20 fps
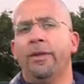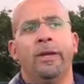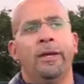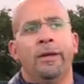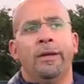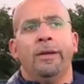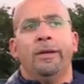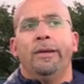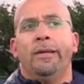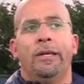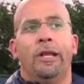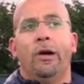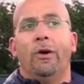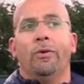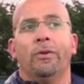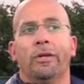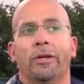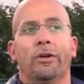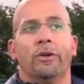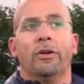Mm-hmm. You
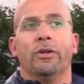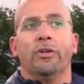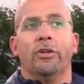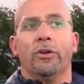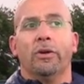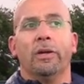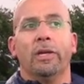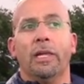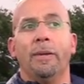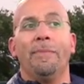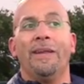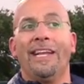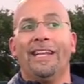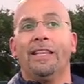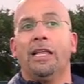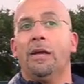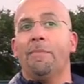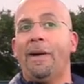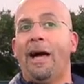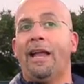know, you're
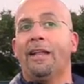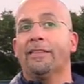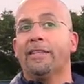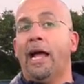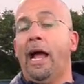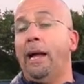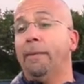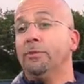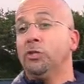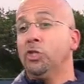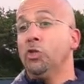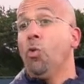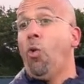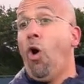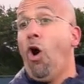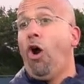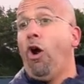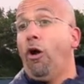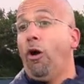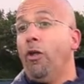limiting the amount of times
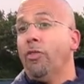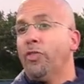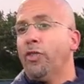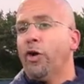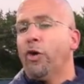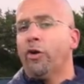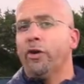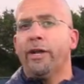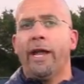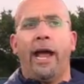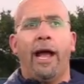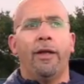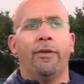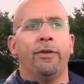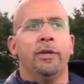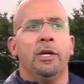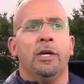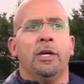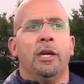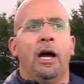you are on third down.